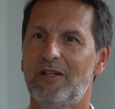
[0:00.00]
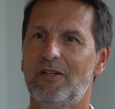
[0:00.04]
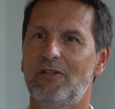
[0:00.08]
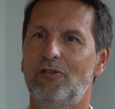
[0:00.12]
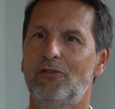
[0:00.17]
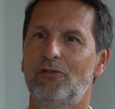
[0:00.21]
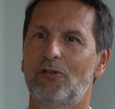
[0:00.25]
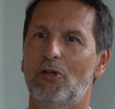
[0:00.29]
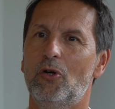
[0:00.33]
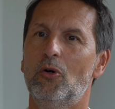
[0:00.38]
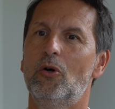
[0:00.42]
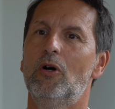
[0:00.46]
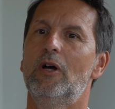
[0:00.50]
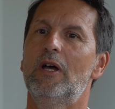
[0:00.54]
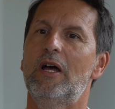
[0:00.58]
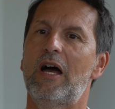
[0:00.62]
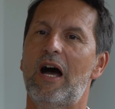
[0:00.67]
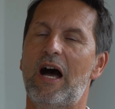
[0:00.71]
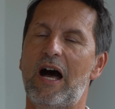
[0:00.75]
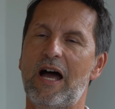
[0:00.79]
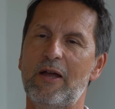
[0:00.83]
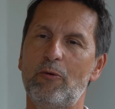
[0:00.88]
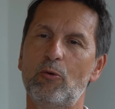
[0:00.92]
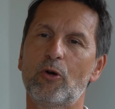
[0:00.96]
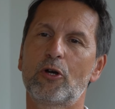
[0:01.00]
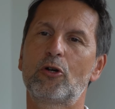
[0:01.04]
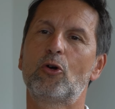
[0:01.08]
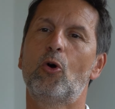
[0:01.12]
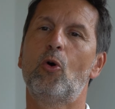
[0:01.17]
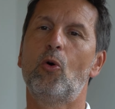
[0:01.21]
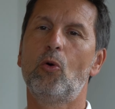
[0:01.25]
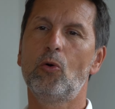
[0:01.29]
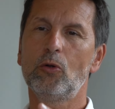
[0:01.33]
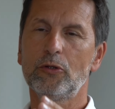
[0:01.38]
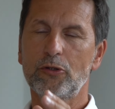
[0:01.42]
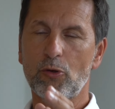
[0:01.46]
So I work
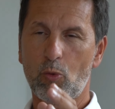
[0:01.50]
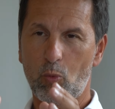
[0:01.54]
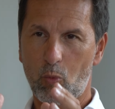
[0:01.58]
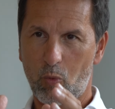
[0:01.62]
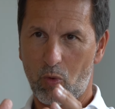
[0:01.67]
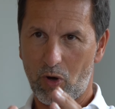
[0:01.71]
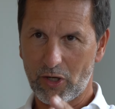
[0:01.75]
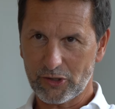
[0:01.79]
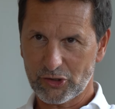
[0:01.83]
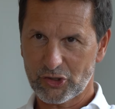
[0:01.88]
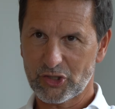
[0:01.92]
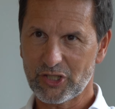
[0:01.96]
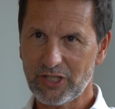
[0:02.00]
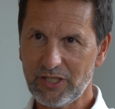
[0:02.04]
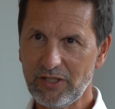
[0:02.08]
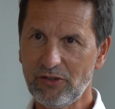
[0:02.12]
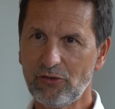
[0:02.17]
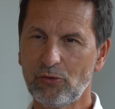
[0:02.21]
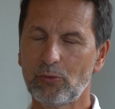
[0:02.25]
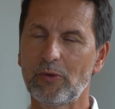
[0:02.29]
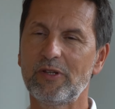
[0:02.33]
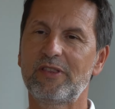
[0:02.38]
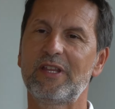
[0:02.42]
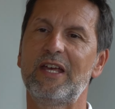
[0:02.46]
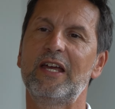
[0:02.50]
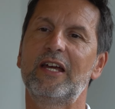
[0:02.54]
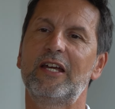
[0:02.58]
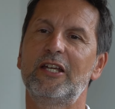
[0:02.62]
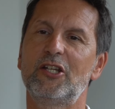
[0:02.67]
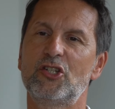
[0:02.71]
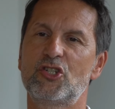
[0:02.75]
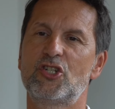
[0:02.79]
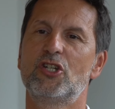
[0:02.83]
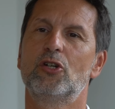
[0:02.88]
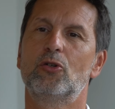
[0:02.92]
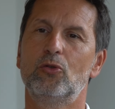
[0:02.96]
all the watches with Eric
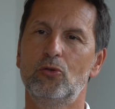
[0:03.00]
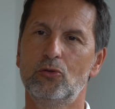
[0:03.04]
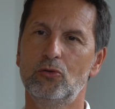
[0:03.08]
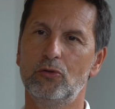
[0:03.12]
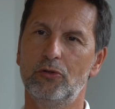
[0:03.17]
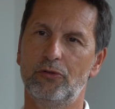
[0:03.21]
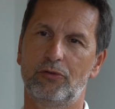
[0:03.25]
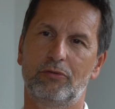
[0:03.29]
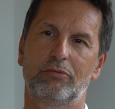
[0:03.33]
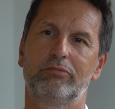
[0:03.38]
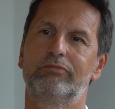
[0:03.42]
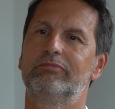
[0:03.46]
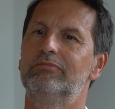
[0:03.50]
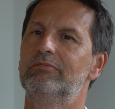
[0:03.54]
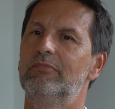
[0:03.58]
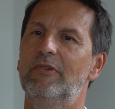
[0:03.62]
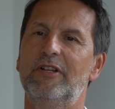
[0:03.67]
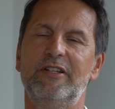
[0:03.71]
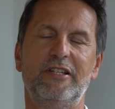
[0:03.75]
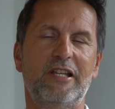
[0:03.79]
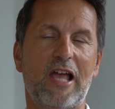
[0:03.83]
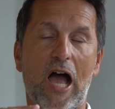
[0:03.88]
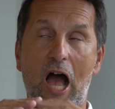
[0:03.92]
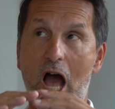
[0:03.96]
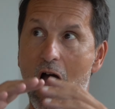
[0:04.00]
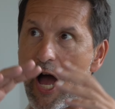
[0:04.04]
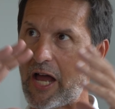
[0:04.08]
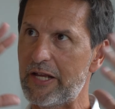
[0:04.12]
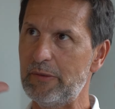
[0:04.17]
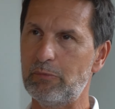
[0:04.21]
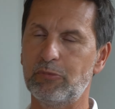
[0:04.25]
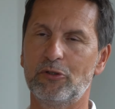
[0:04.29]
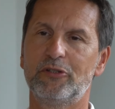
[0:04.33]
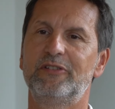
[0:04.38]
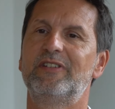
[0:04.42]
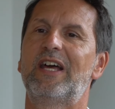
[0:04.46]
Giroux, who's a
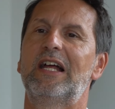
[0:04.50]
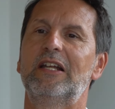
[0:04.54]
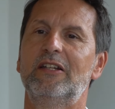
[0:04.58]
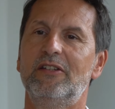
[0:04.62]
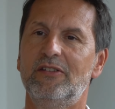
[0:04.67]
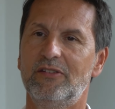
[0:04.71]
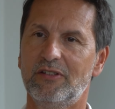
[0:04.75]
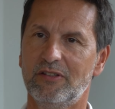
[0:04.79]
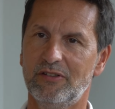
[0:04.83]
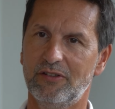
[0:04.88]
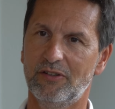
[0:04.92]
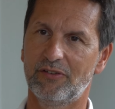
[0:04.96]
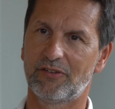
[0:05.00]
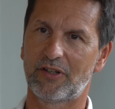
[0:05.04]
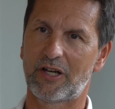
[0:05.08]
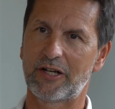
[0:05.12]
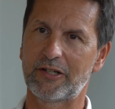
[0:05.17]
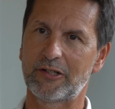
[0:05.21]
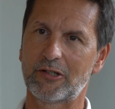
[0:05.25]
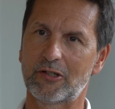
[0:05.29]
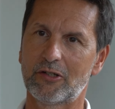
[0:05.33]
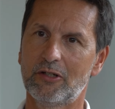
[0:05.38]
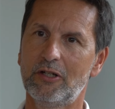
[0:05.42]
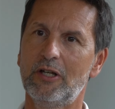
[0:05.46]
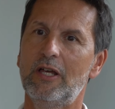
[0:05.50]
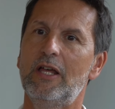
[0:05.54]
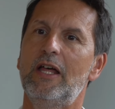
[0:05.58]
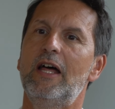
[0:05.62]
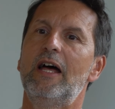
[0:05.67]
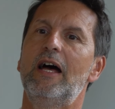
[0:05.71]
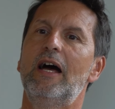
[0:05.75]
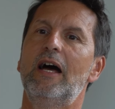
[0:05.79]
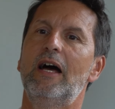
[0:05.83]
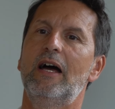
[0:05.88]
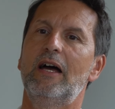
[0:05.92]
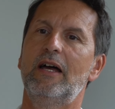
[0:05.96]
hyper talented designer,
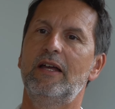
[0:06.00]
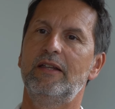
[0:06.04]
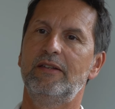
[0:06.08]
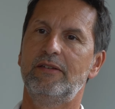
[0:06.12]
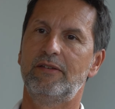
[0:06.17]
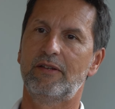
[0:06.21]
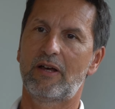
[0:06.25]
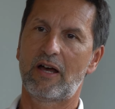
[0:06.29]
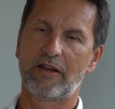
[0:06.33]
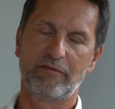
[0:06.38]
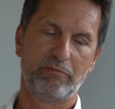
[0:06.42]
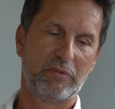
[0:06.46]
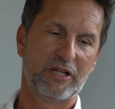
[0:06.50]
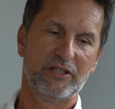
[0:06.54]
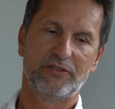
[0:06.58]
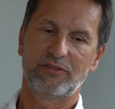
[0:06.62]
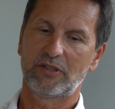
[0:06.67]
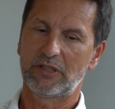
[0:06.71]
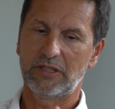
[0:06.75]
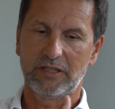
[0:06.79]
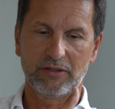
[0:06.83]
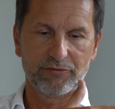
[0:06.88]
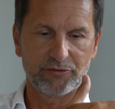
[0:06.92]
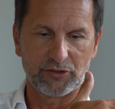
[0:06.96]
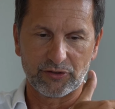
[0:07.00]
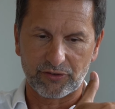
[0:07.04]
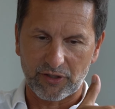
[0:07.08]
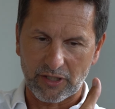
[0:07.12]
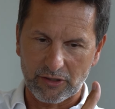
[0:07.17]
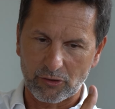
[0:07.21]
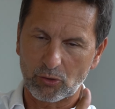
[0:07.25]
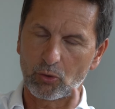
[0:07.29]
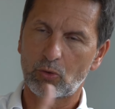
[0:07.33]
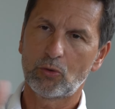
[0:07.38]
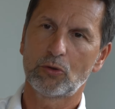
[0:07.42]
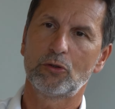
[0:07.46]
and I basically have
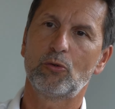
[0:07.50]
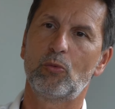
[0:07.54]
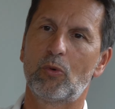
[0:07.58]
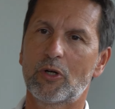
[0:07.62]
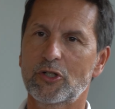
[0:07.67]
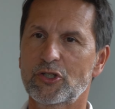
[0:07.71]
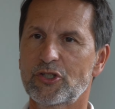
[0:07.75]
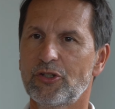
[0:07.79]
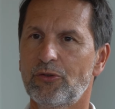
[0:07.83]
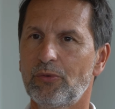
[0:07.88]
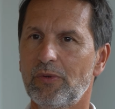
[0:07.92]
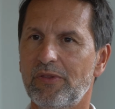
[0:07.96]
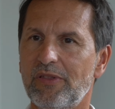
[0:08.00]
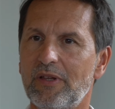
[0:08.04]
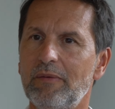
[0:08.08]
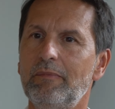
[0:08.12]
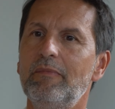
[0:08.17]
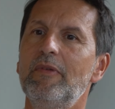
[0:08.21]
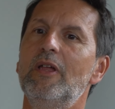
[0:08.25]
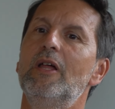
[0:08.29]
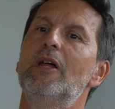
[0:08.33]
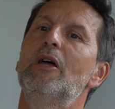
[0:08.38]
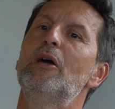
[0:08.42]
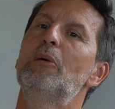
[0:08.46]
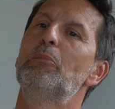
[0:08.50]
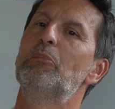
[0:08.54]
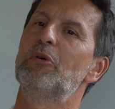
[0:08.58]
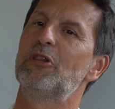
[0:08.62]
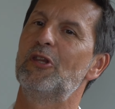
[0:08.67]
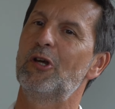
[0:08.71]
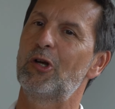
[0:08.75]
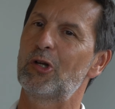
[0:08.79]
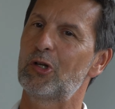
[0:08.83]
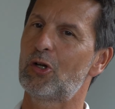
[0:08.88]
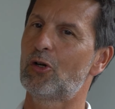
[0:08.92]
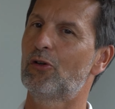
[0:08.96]
designed all the watches with him, but
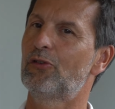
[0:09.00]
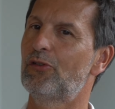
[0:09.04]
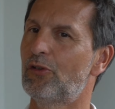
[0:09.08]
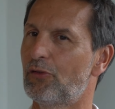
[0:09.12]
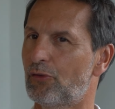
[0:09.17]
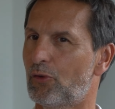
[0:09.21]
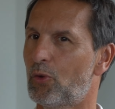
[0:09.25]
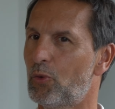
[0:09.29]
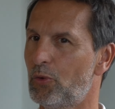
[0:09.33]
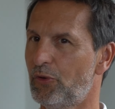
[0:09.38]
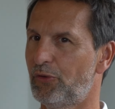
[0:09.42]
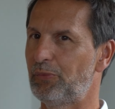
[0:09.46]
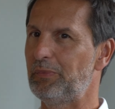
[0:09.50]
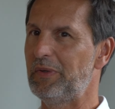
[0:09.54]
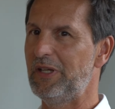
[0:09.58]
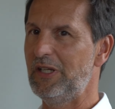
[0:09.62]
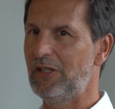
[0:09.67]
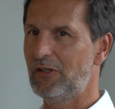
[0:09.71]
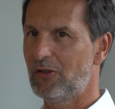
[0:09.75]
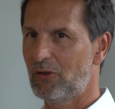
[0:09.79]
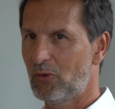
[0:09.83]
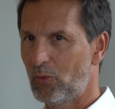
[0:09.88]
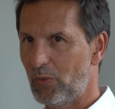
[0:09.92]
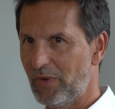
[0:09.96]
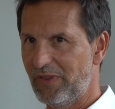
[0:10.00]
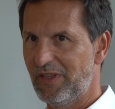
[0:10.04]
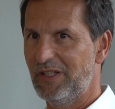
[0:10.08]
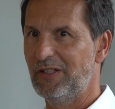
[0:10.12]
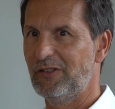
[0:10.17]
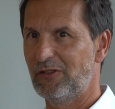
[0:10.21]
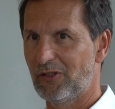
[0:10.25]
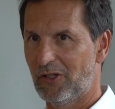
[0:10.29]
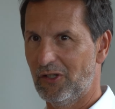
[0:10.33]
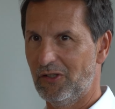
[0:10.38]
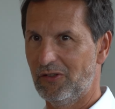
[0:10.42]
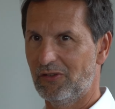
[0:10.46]
the clocks has always been with
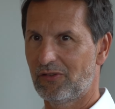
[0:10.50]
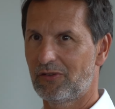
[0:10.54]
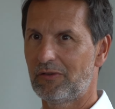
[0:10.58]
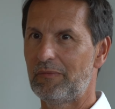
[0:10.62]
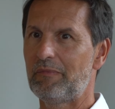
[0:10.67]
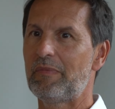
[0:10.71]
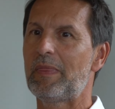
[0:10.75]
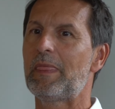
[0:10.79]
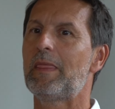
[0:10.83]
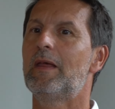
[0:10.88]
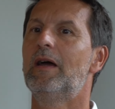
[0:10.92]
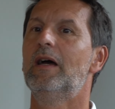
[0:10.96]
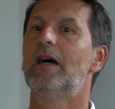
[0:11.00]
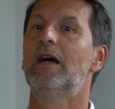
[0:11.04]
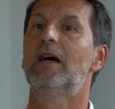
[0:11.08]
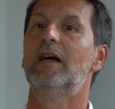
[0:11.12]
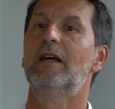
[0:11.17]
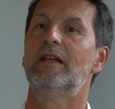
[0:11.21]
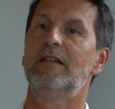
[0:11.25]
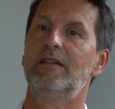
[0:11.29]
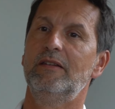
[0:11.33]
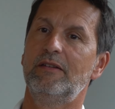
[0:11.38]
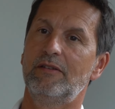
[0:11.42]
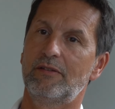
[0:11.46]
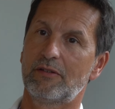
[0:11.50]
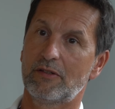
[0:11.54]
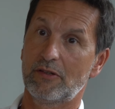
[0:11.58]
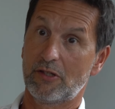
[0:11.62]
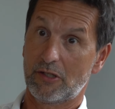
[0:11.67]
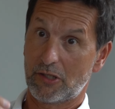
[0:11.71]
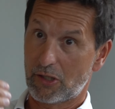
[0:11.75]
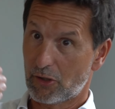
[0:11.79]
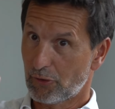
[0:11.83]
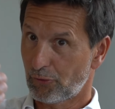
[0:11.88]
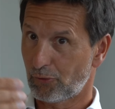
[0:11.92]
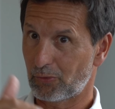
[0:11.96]
interns. And the
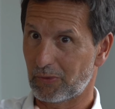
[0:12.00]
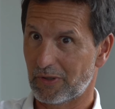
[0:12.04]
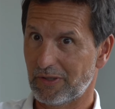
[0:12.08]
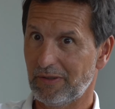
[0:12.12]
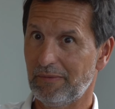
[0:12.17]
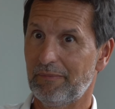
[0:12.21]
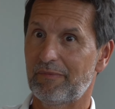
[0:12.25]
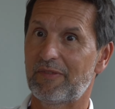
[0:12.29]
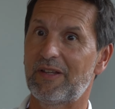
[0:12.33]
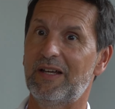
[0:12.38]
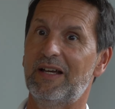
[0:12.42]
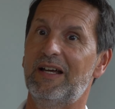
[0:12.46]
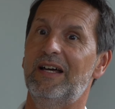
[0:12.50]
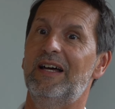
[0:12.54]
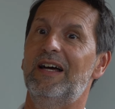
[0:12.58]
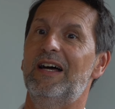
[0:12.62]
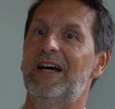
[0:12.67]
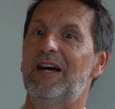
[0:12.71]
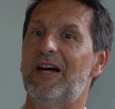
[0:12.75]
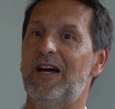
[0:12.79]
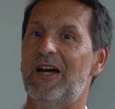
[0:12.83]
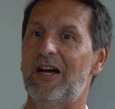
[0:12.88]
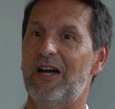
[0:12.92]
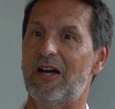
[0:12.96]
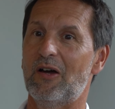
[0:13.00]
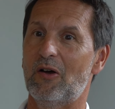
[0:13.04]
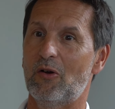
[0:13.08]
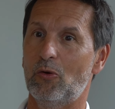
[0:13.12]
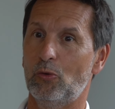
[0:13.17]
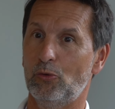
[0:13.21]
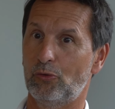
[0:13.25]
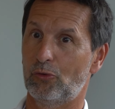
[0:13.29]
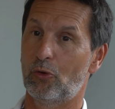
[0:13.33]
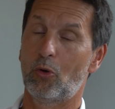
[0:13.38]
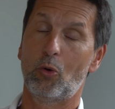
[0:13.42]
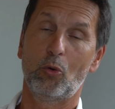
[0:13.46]
last one
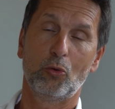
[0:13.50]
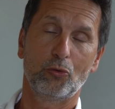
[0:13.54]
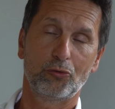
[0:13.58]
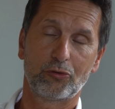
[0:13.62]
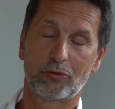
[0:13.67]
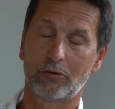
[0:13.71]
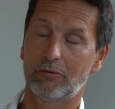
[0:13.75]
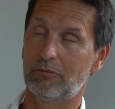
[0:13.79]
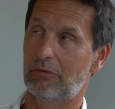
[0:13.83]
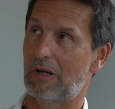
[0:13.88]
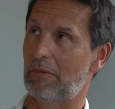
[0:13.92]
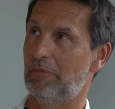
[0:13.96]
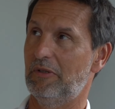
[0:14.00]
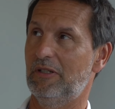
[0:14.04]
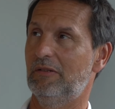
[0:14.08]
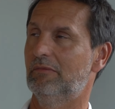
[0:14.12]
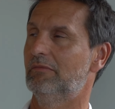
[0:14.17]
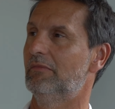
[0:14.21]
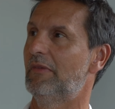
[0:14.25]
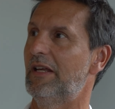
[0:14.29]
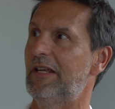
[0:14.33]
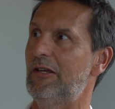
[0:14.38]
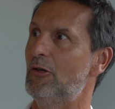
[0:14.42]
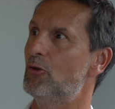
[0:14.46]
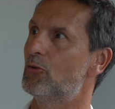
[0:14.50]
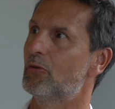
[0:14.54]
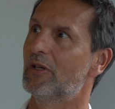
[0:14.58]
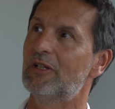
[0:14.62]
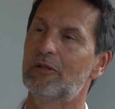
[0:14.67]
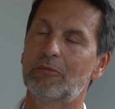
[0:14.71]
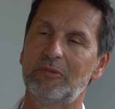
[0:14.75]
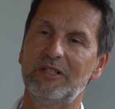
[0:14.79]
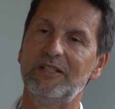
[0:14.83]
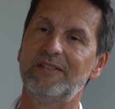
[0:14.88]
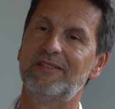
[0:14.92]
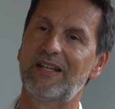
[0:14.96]
was also,
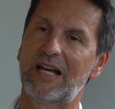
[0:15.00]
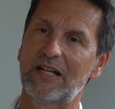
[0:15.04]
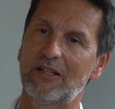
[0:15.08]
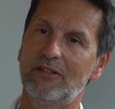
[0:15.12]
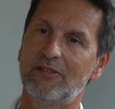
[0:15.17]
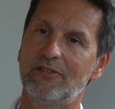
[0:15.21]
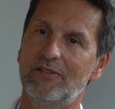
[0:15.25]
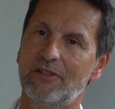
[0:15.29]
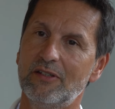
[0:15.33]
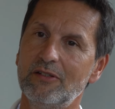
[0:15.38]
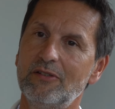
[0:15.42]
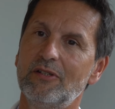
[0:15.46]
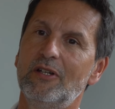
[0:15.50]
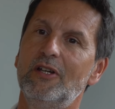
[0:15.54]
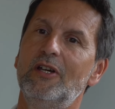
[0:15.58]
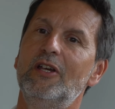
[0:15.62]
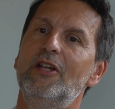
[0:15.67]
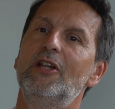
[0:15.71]
incredibly talented.